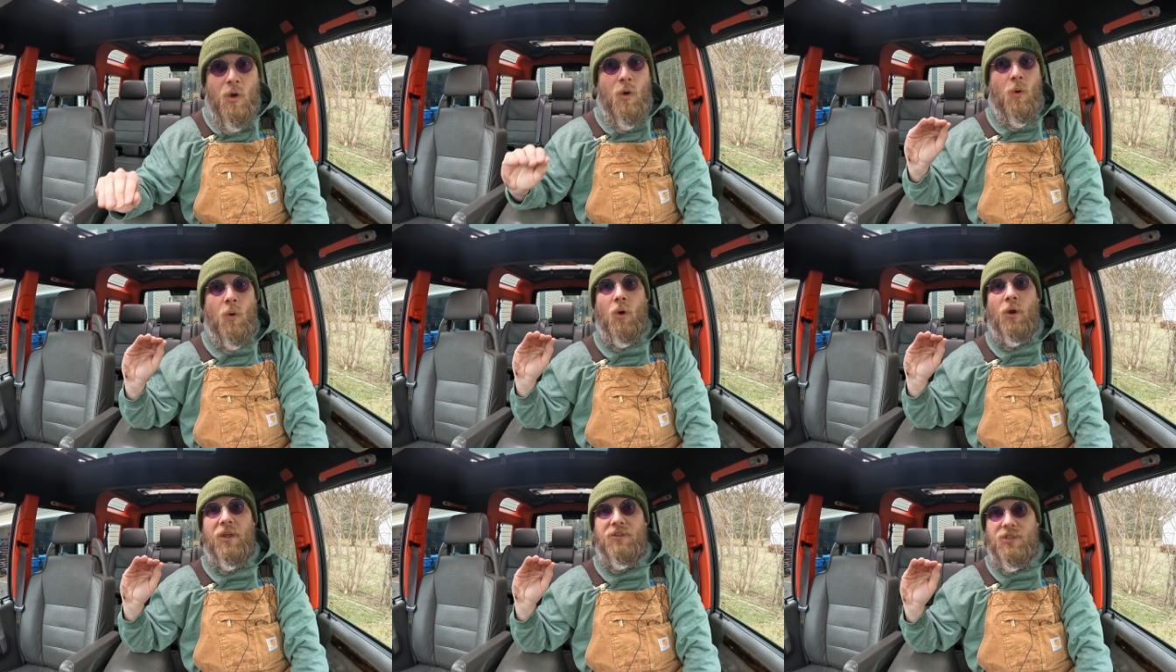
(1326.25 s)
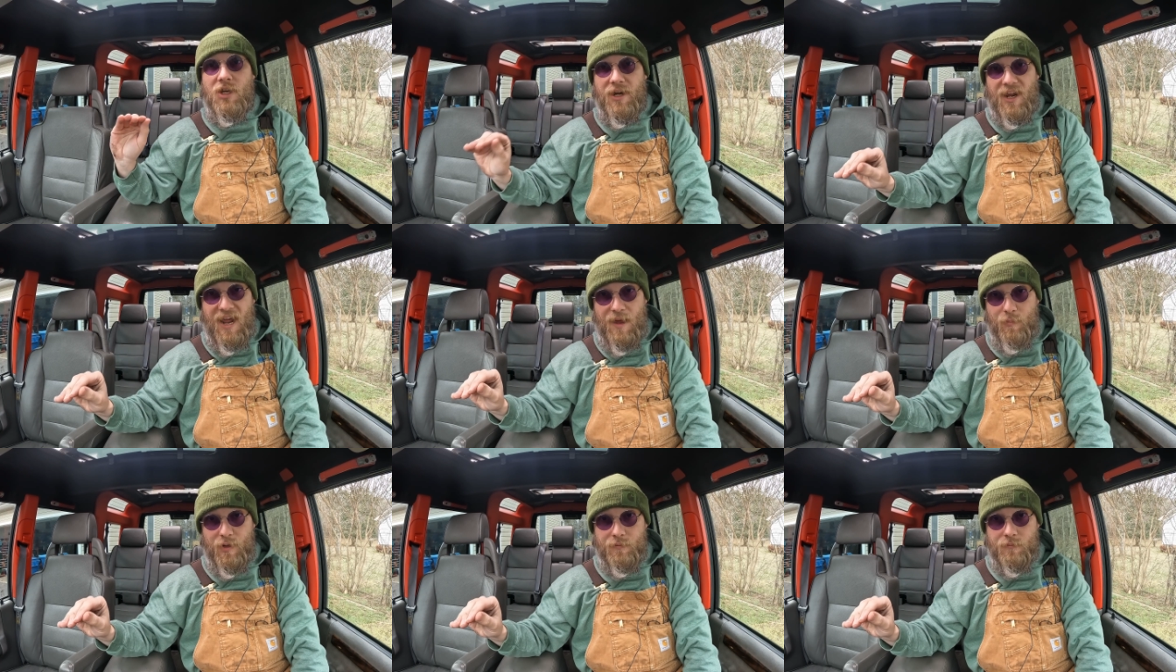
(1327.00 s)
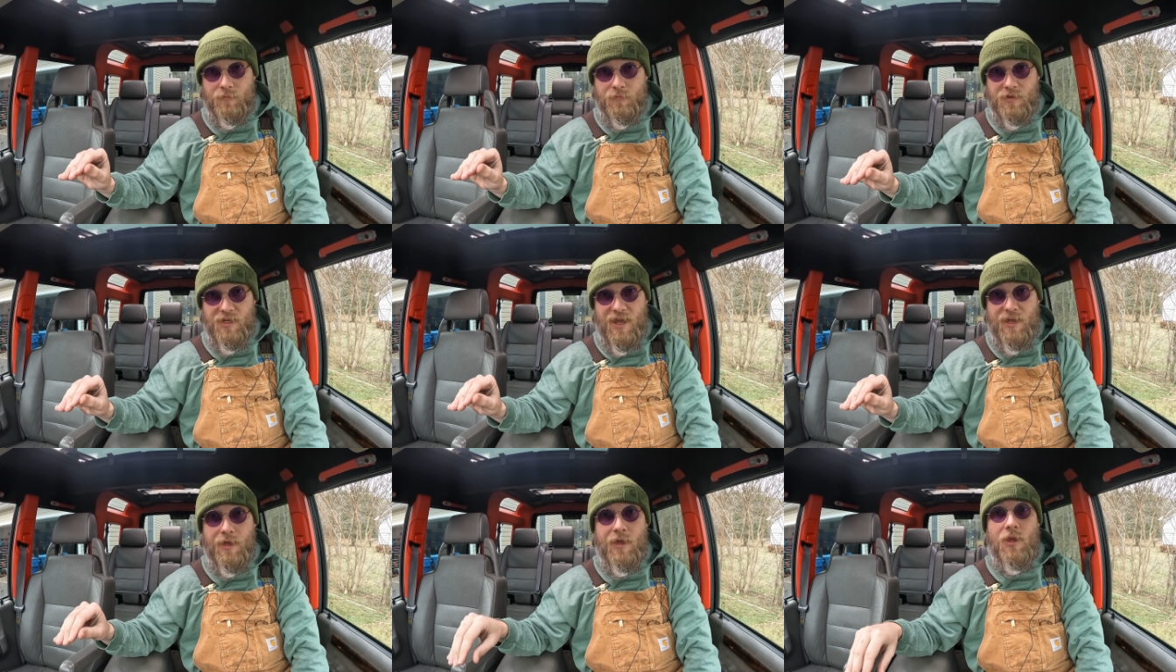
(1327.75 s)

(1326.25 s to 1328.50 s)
or it's gonna happen, okay?